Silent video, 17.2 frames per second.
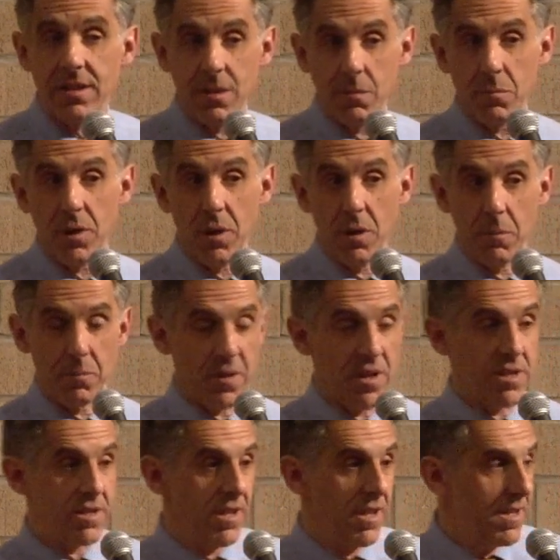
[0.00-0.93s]
The
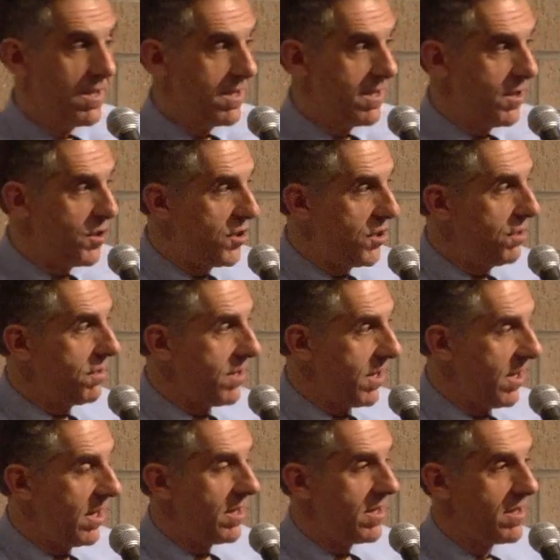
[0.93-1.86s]
purpose is to do
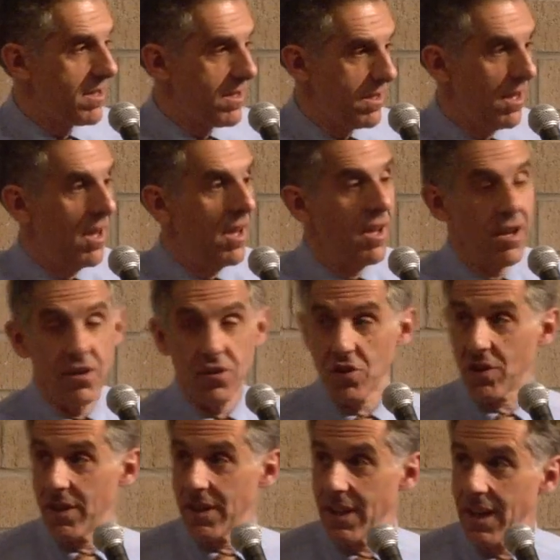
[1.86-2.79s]
things
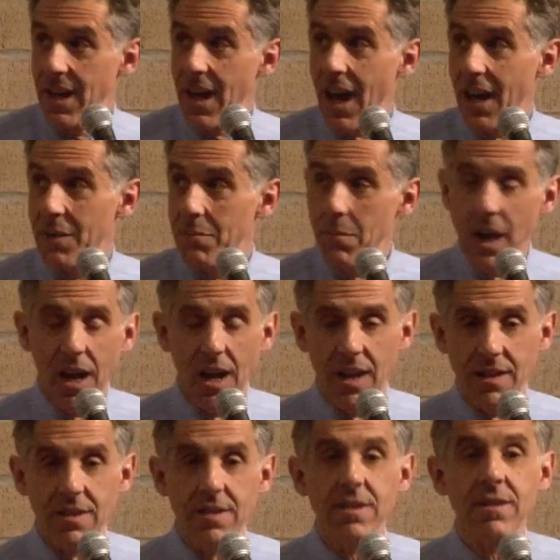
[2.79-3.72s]
during the 9
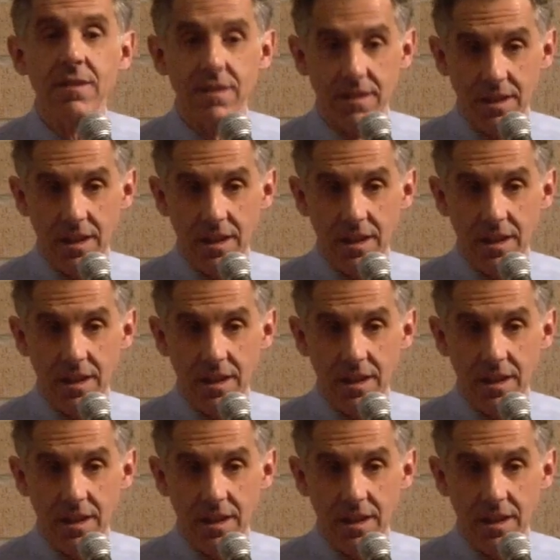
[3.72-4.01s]
months